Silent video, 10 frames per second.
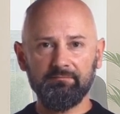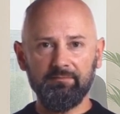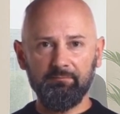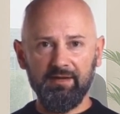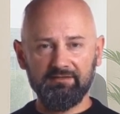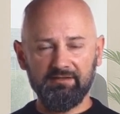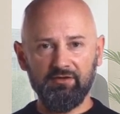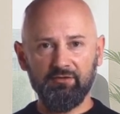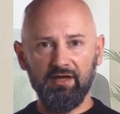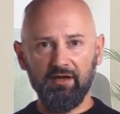The best
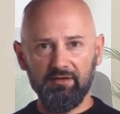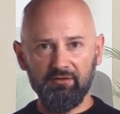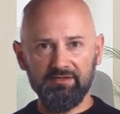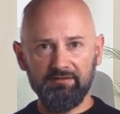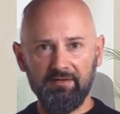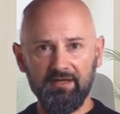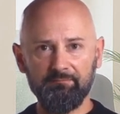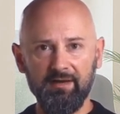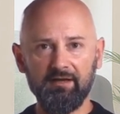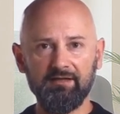deals are those that find
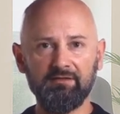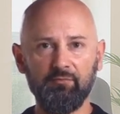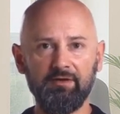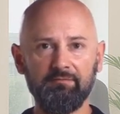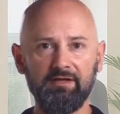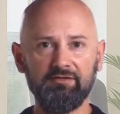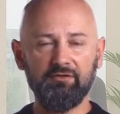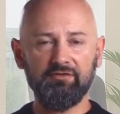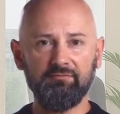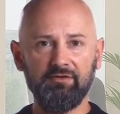a balance where
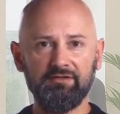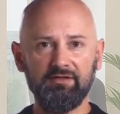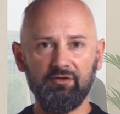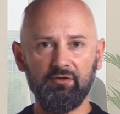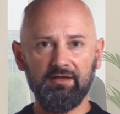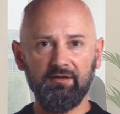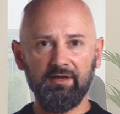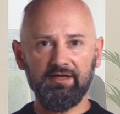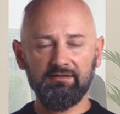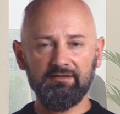investors feel secure in their
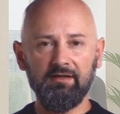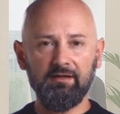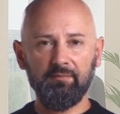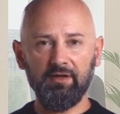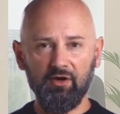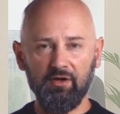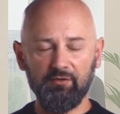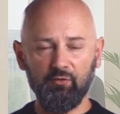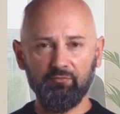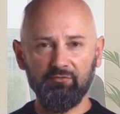rights, but
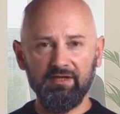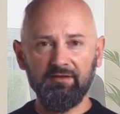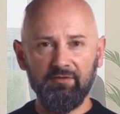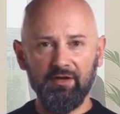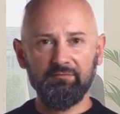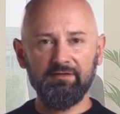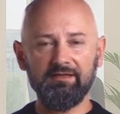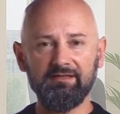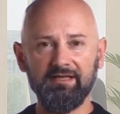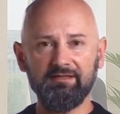aren't overly involved
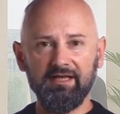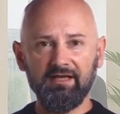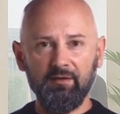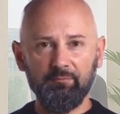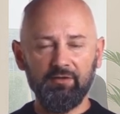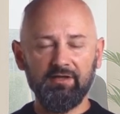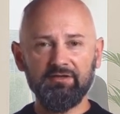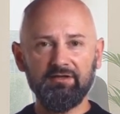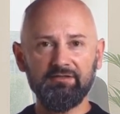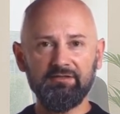in the day-to-day
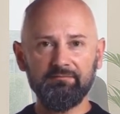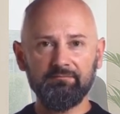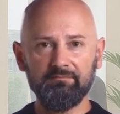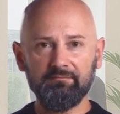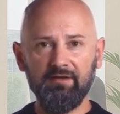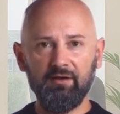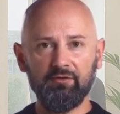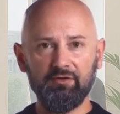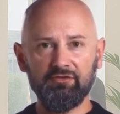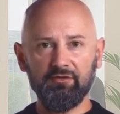operations.
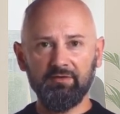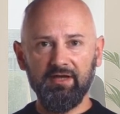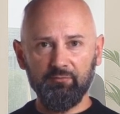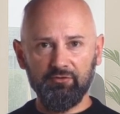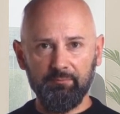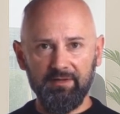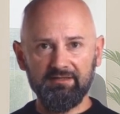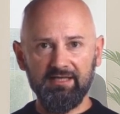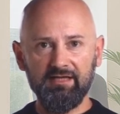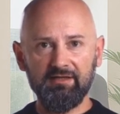Founders should be able to
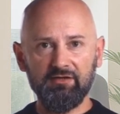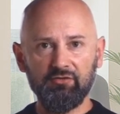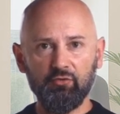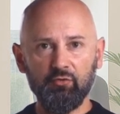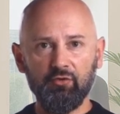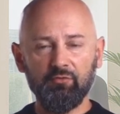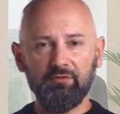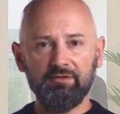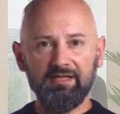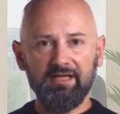maintain control
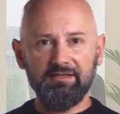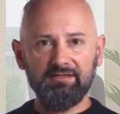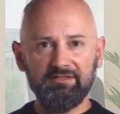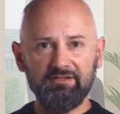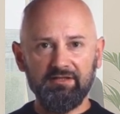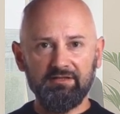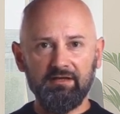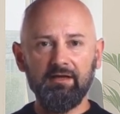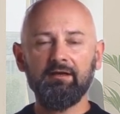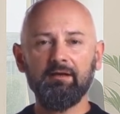over daily
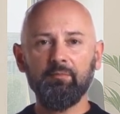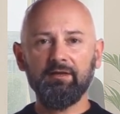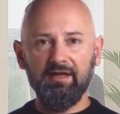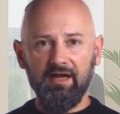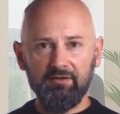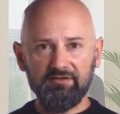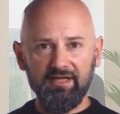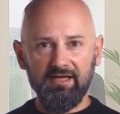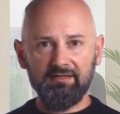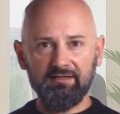decisions, with the
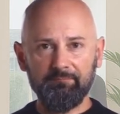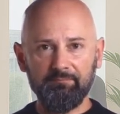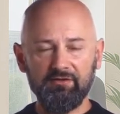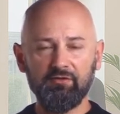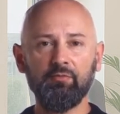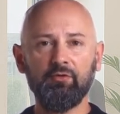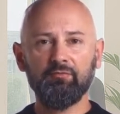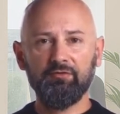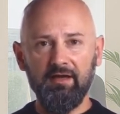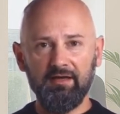understanding that major
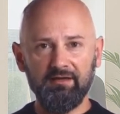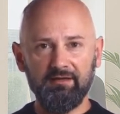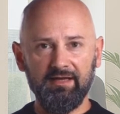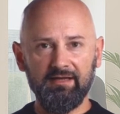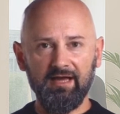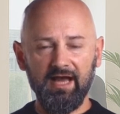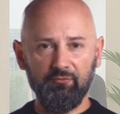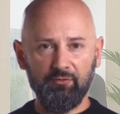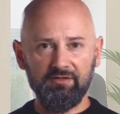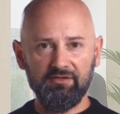moves, like
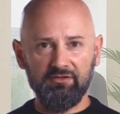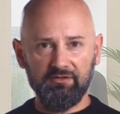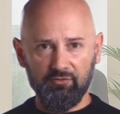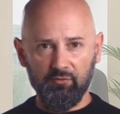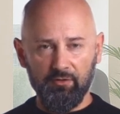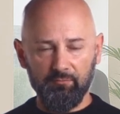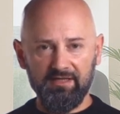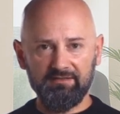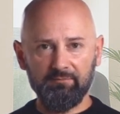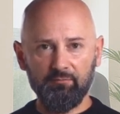acquisitions or
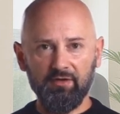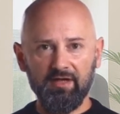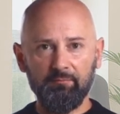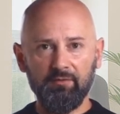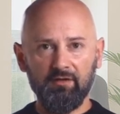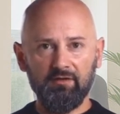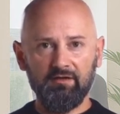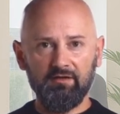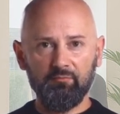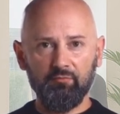raising more capital,
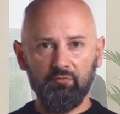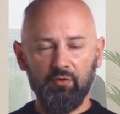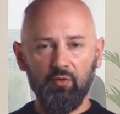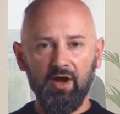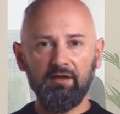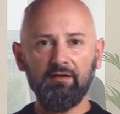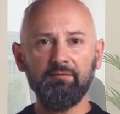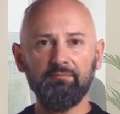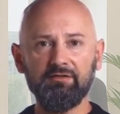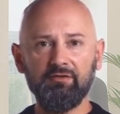will require
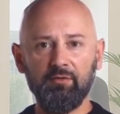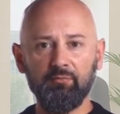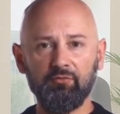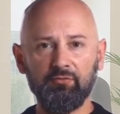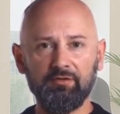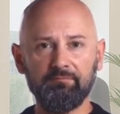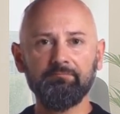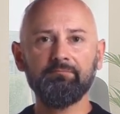investor approval.